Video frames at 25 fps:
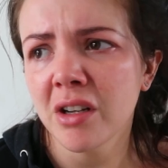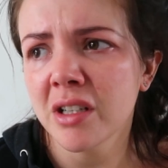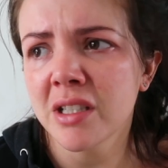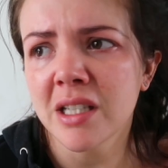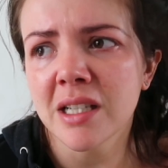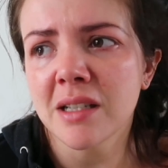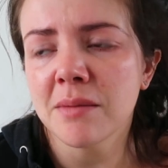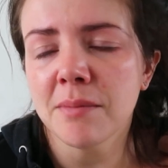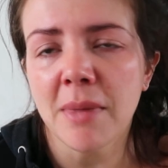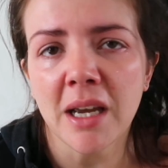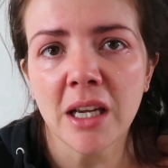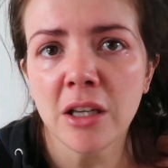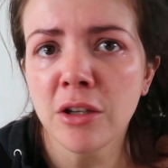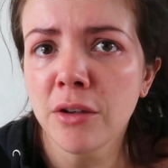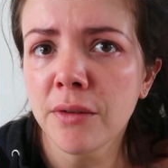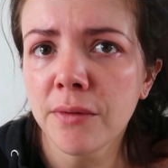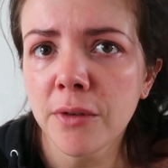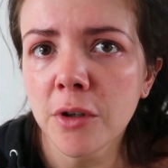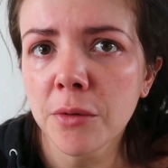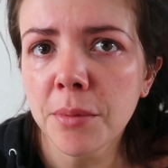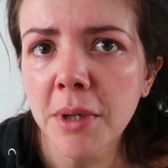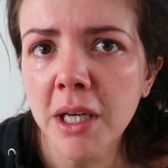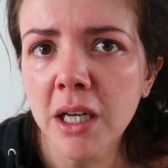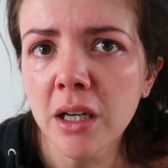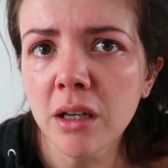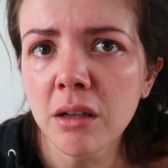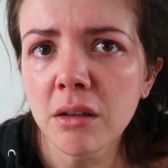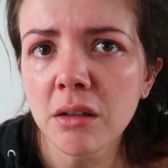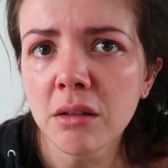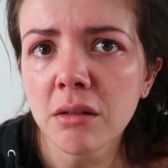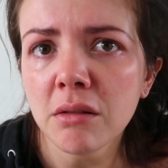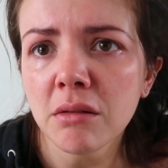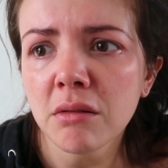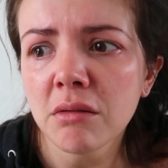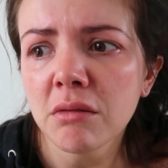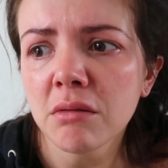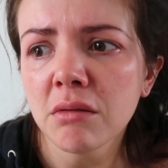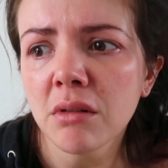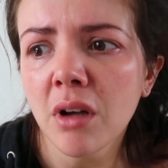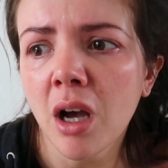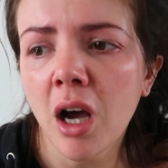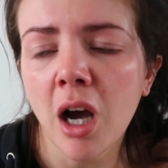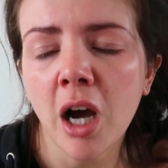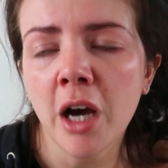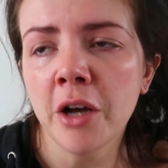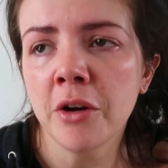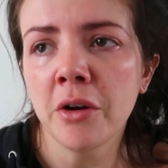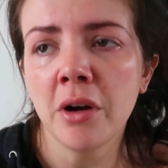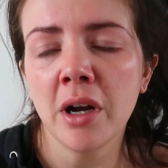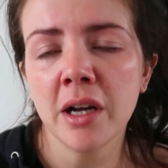Does it make you feel better?
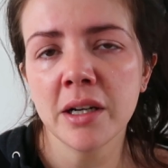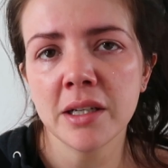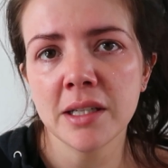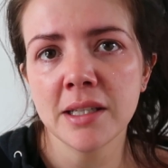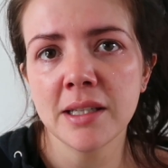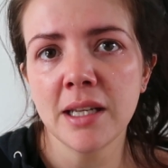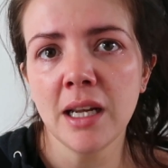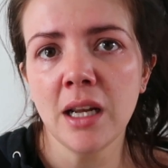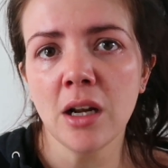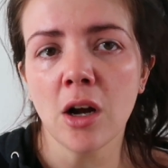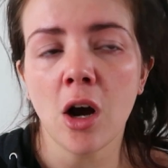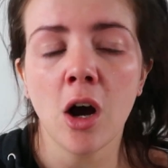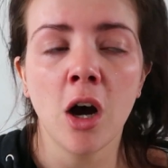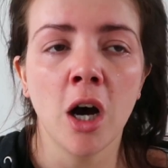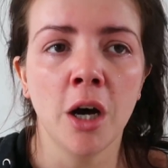I don't understand.